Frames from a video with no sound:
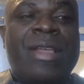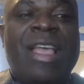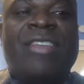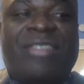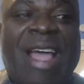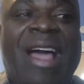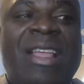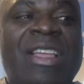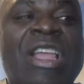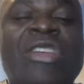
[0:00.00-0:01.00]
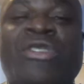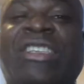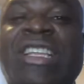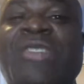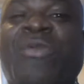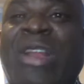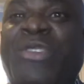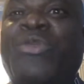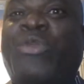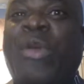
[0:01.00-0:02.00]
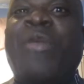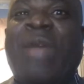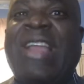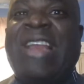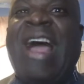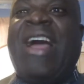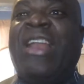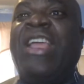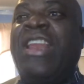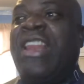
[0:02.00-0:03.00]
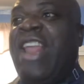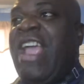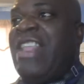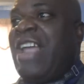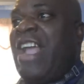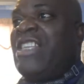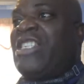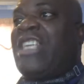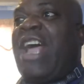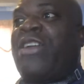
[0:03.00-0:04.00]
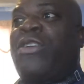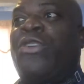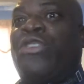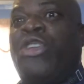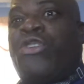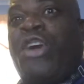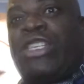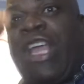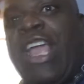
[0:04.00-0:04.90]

Is that, you think what you're doing right now, laying down in sackcloth, you cut your